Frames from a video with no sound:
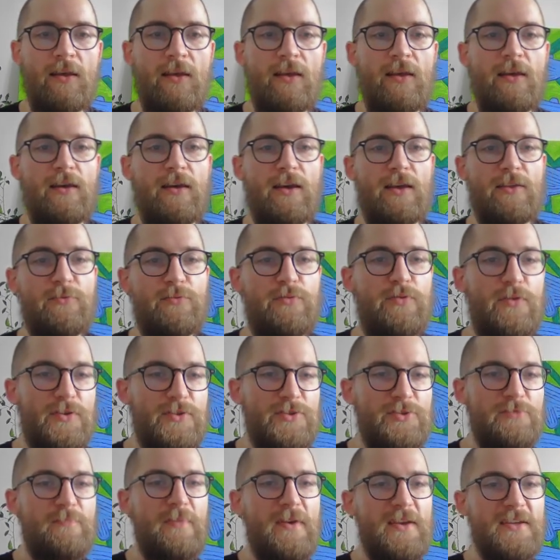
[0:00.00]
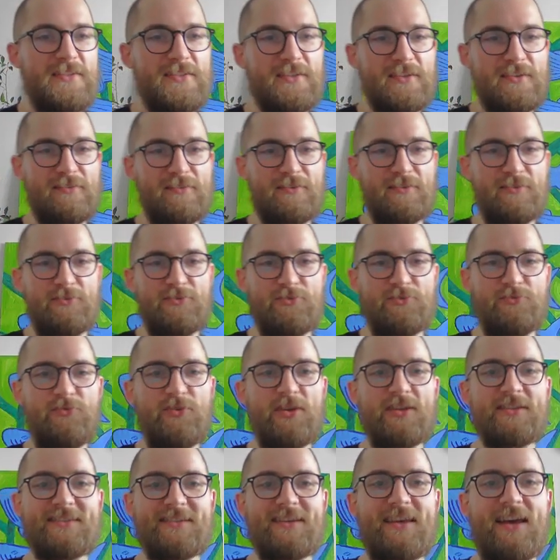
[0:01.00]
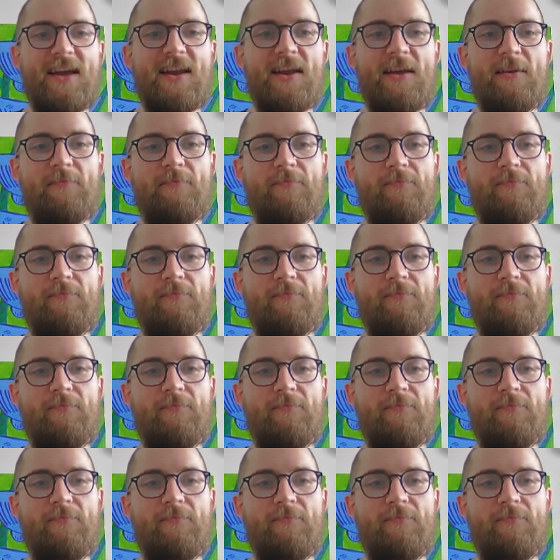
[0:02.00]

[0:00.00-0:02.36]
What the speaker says: And what you basically do is gotta